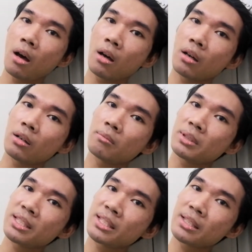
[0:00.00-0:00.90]
um,
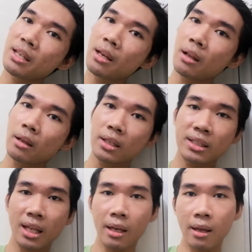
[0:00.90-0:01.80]
but still
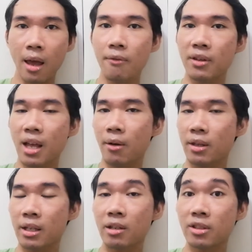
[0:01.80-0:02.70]
it's like every now
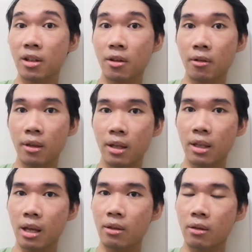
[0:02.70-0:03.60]
and here's another thing
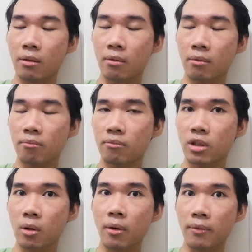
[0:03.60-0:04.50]
that I you
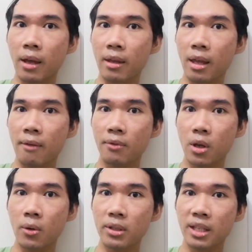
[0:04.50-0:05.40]
know, of that, that I've
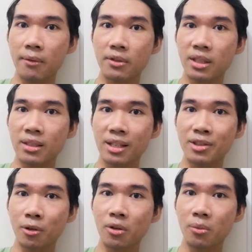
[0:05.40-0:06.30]
noticed ever since I
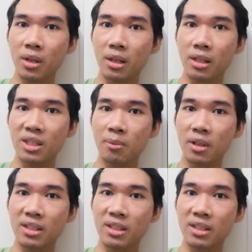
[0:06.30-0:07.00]
started reading this book.